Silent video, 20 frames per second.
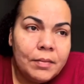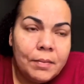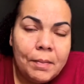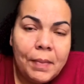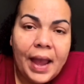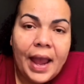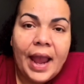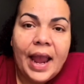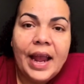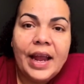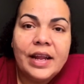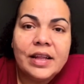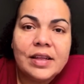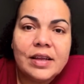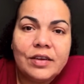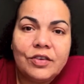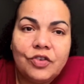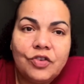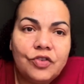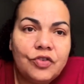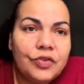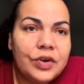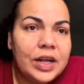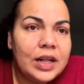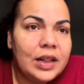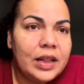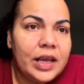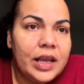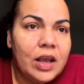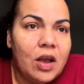paint
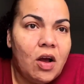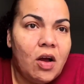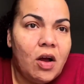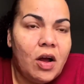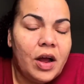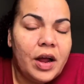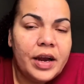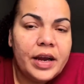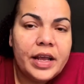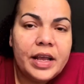strictly on